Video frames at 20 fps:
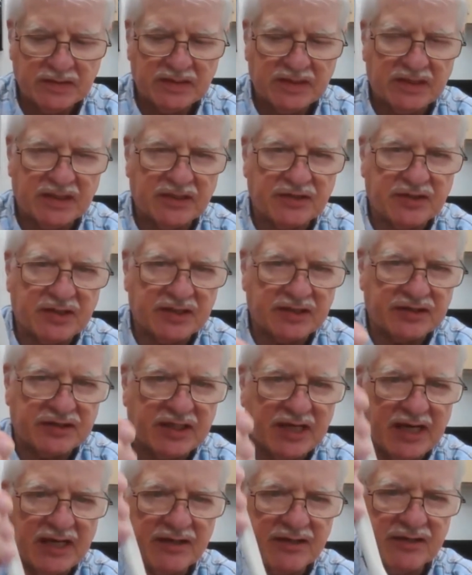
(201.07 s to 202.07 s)
And then
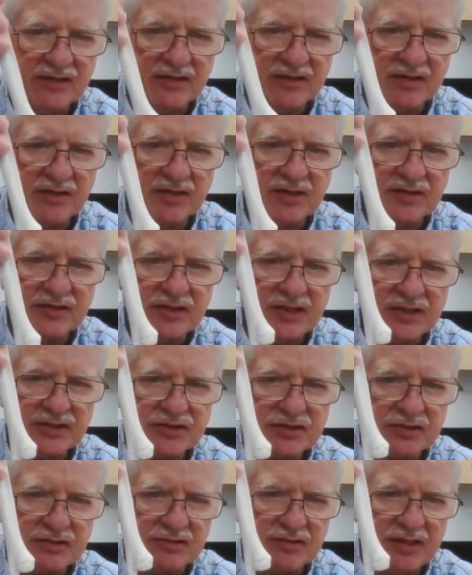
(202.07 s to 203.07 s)
down here on the
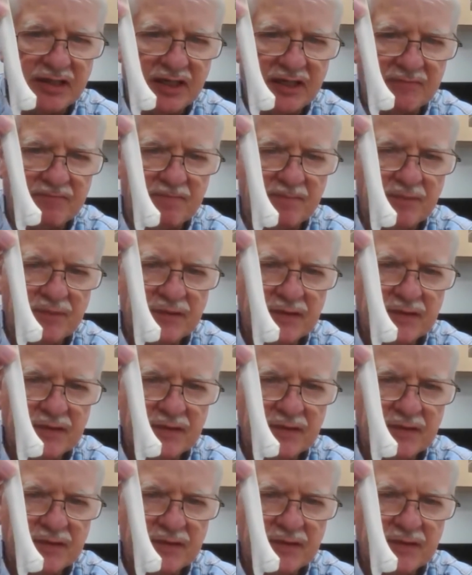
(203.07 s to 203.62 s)
distal end,